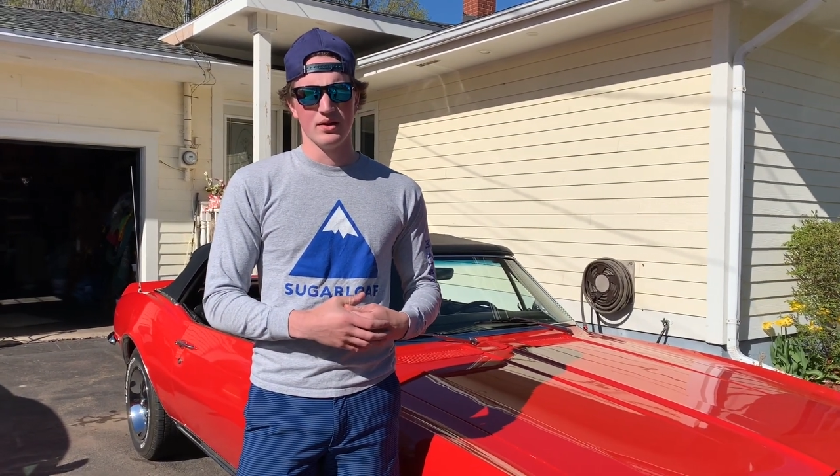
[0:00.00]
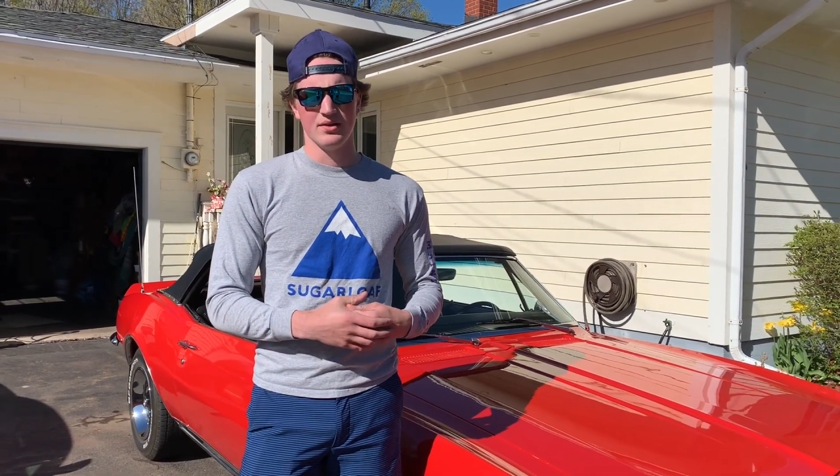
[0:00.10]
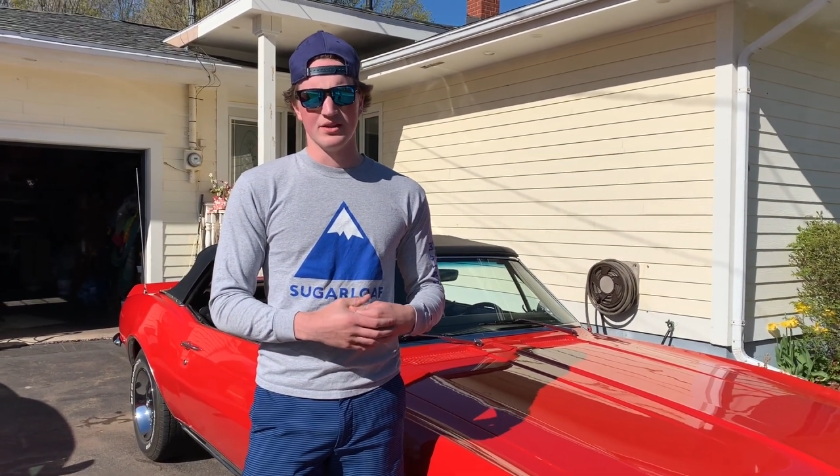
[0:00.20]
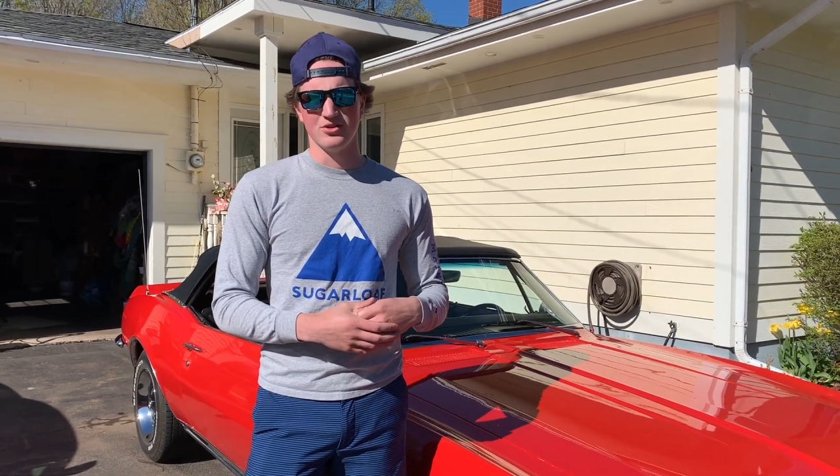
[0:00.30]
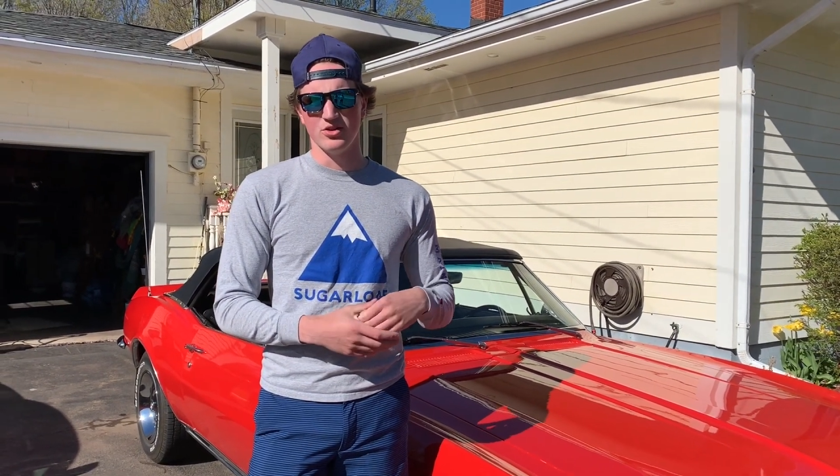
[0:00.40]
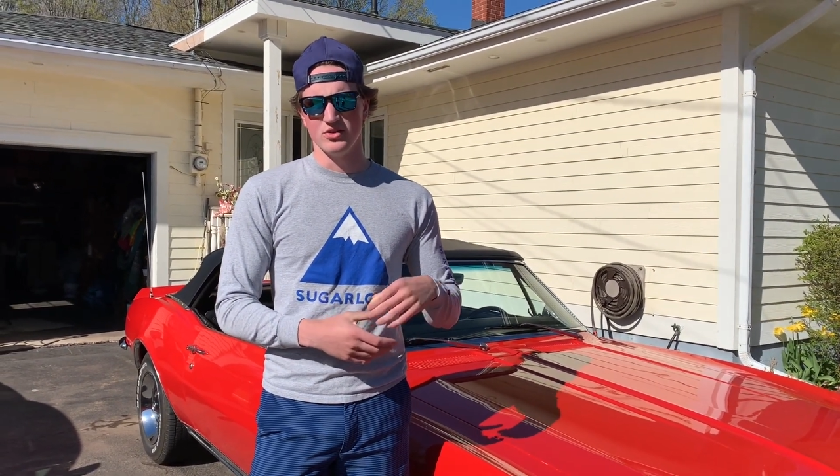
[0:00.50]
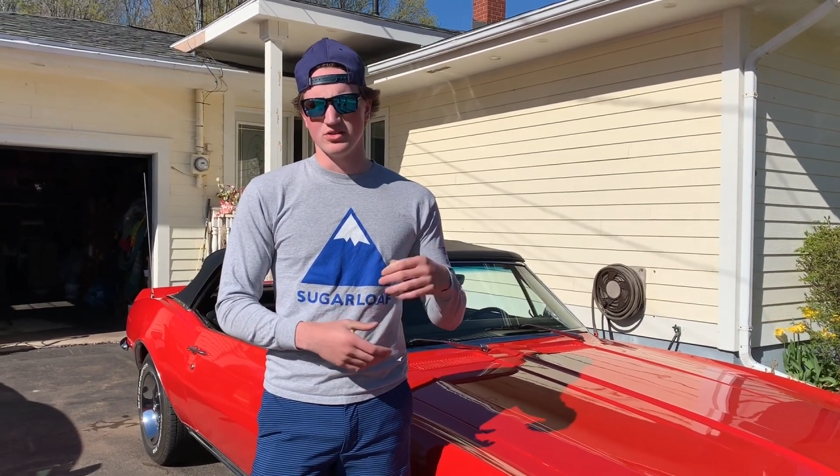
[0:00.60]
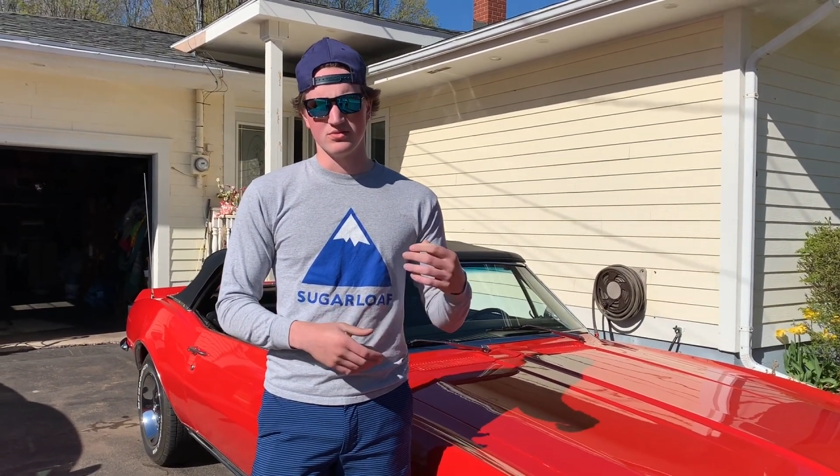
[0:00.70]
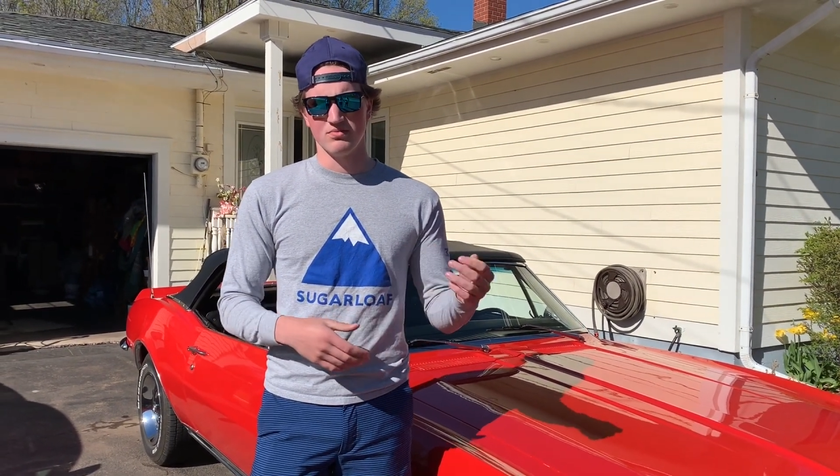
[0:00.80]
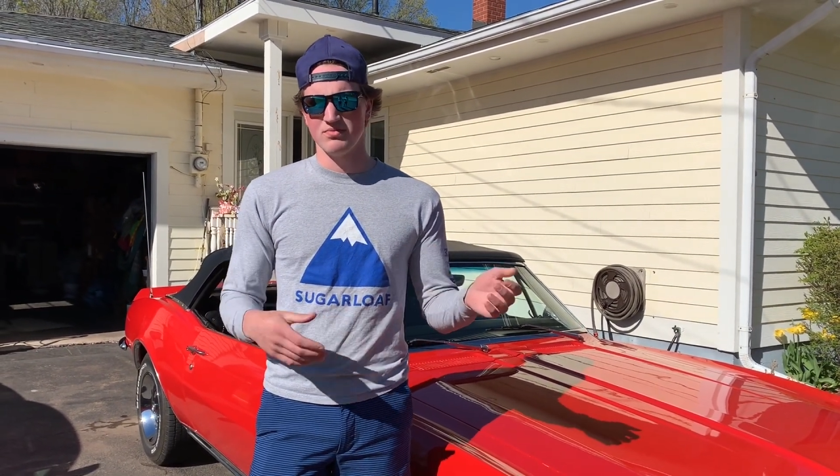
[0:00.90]
that
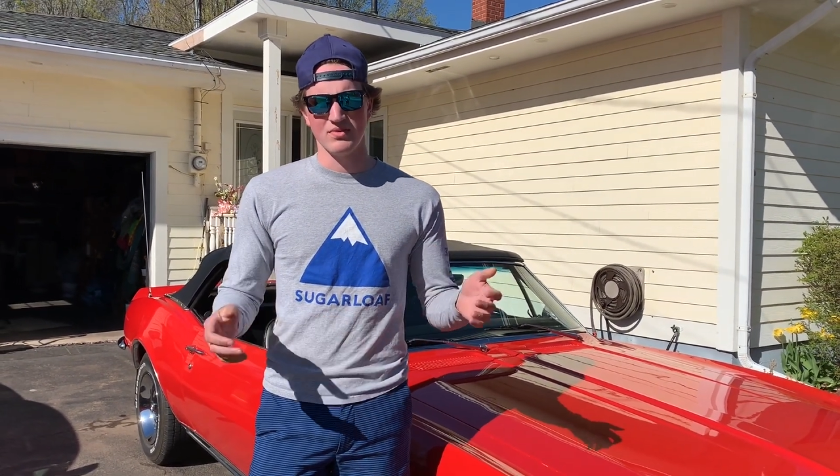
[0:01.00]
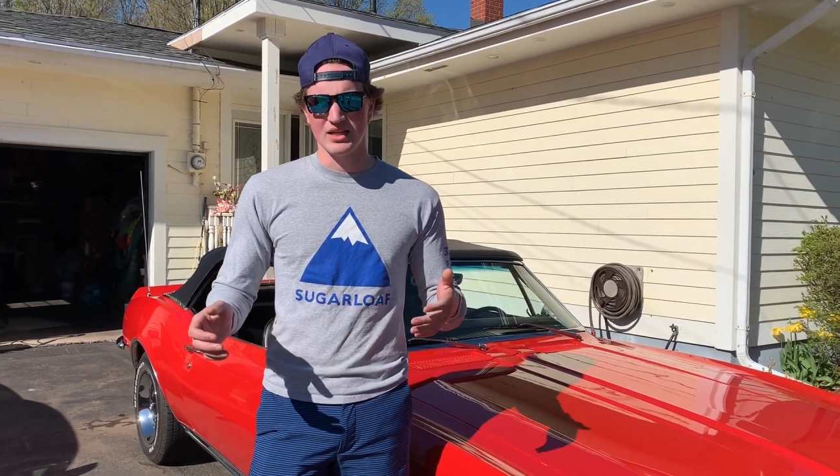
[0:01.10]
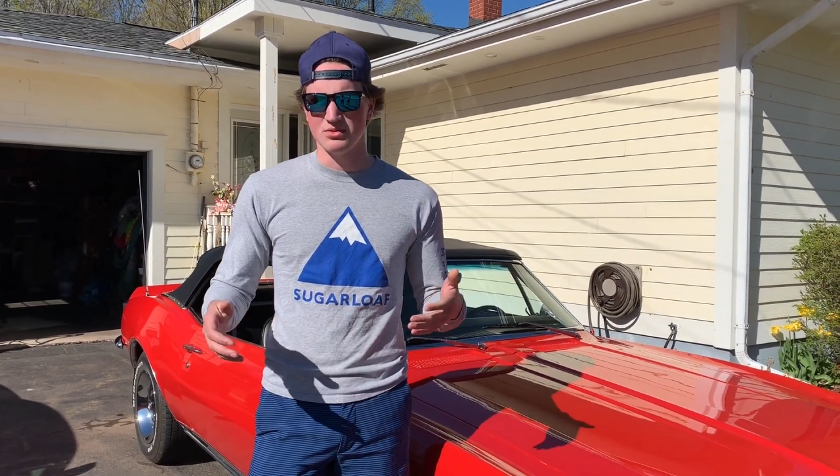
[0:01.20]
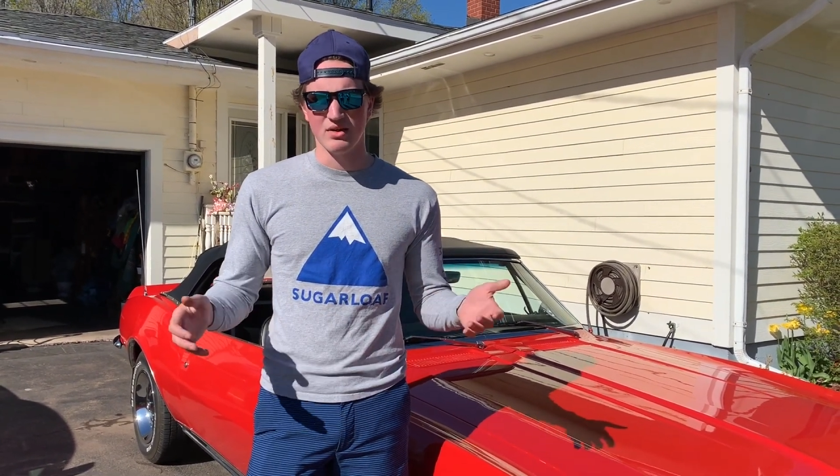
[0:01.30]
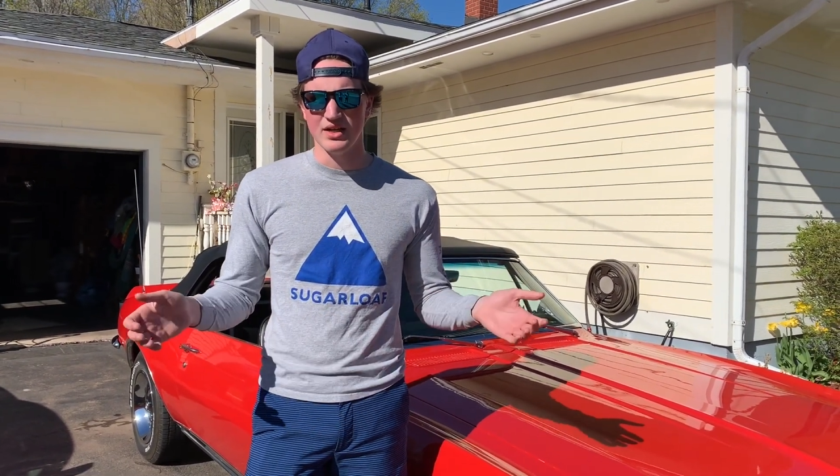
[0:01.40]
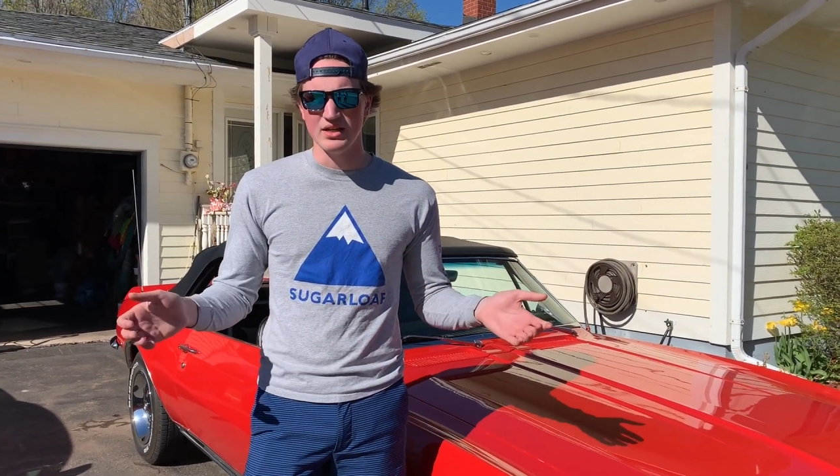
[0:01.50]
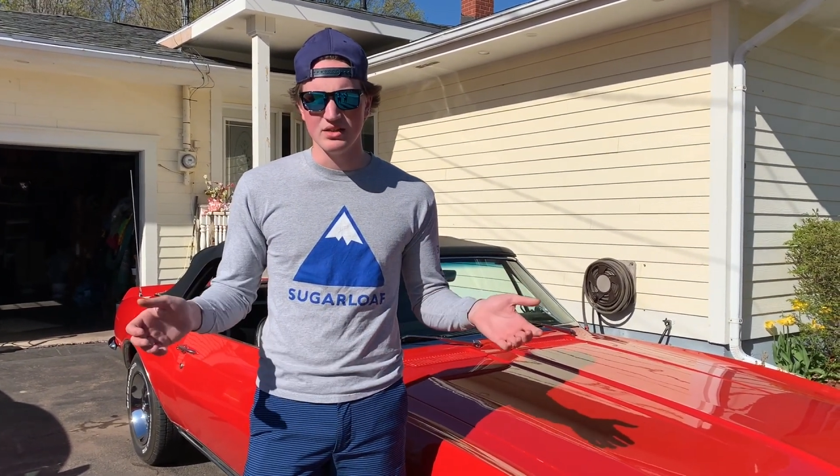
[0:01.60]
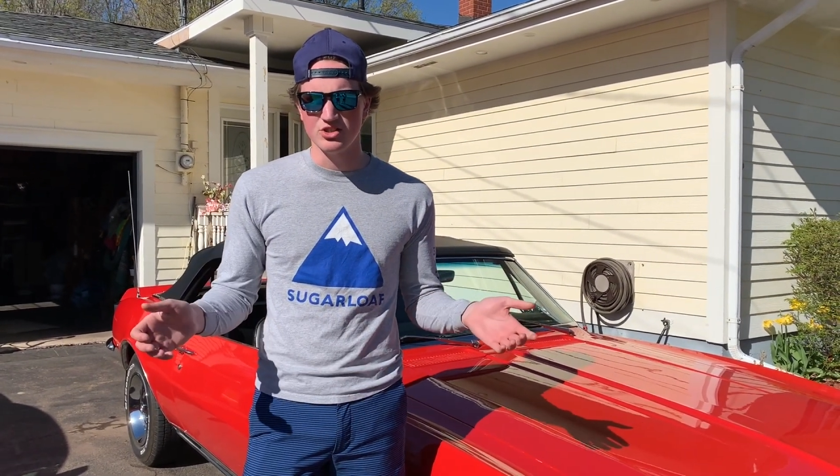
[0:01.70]
there's as many